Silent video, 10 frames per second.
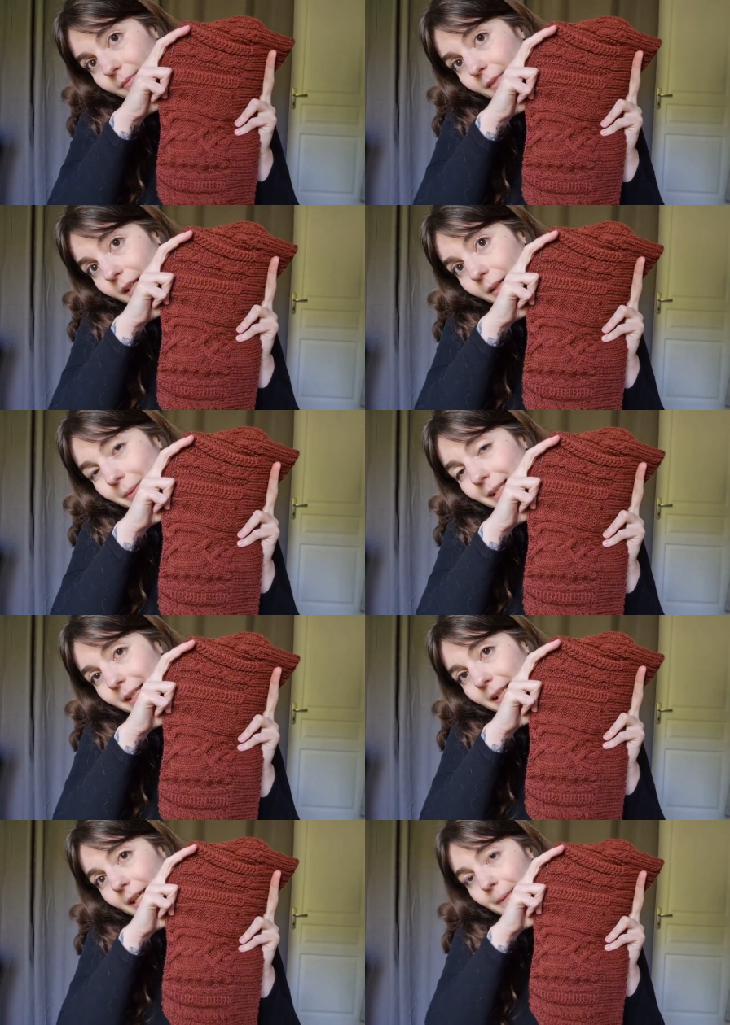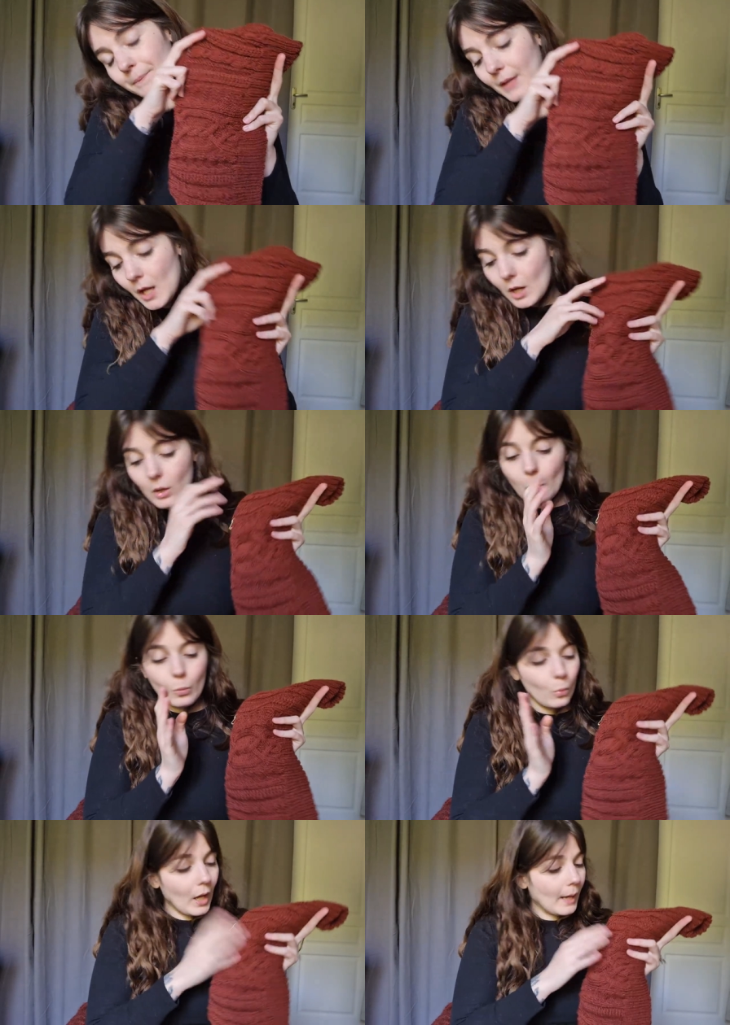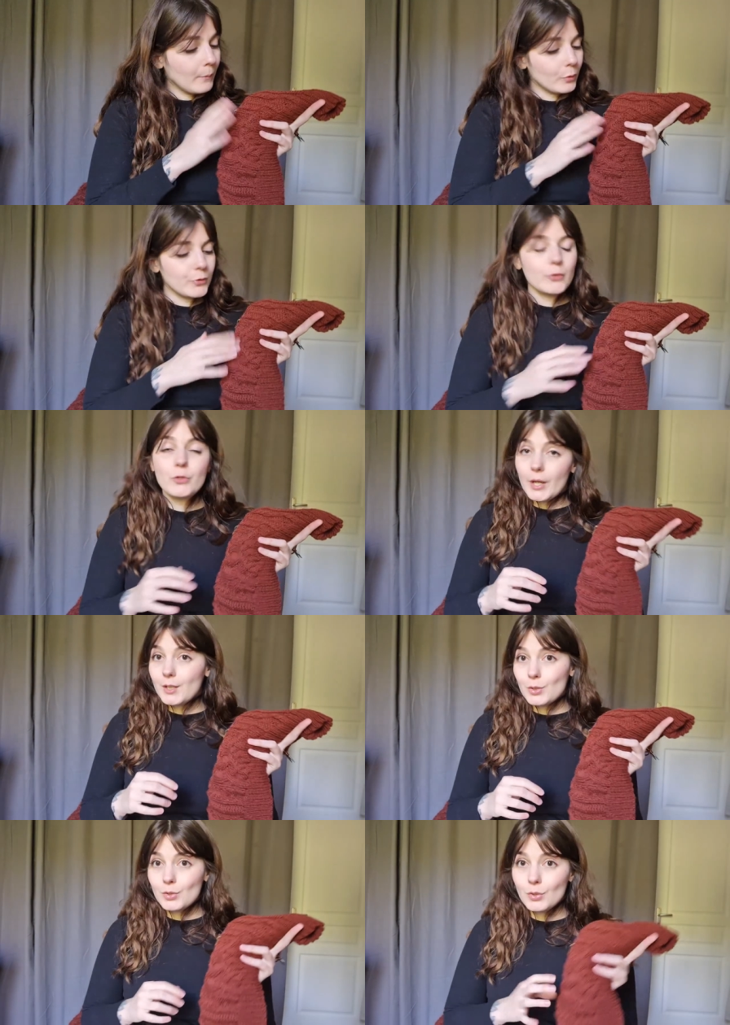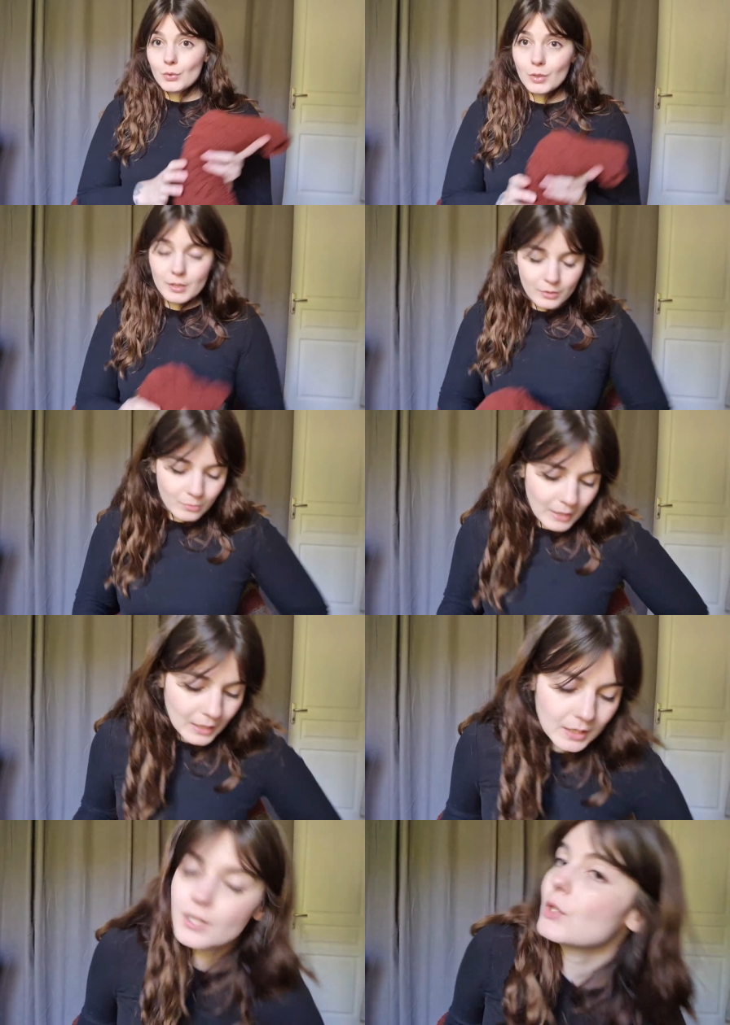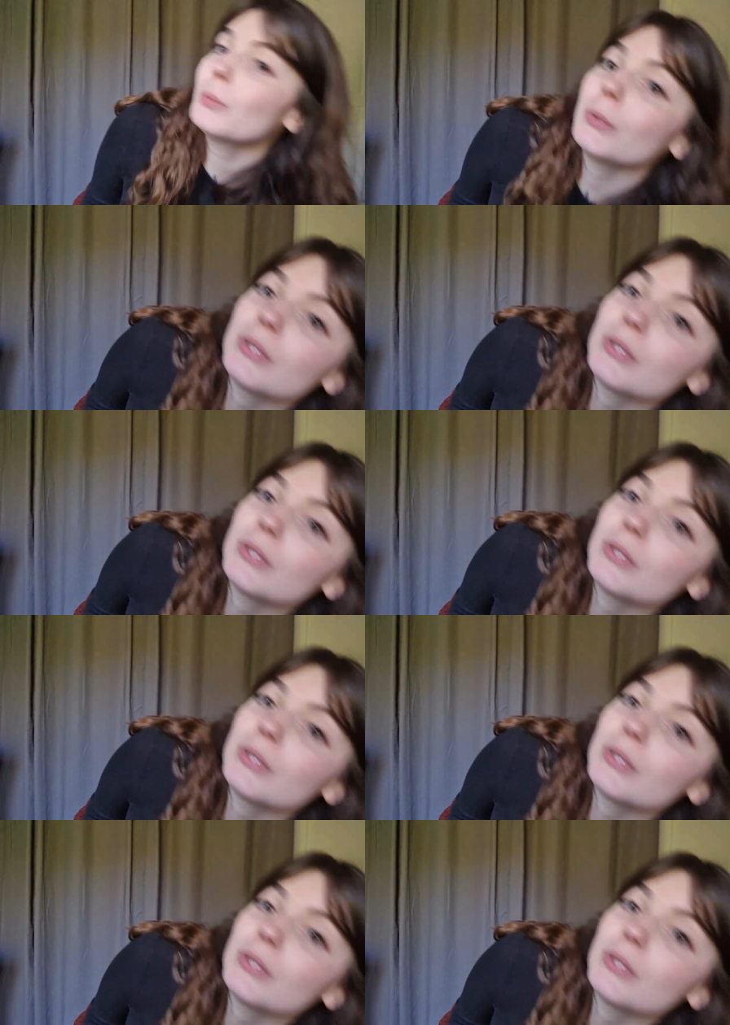yeah, I really like it. What I'm also trying to do is to make it super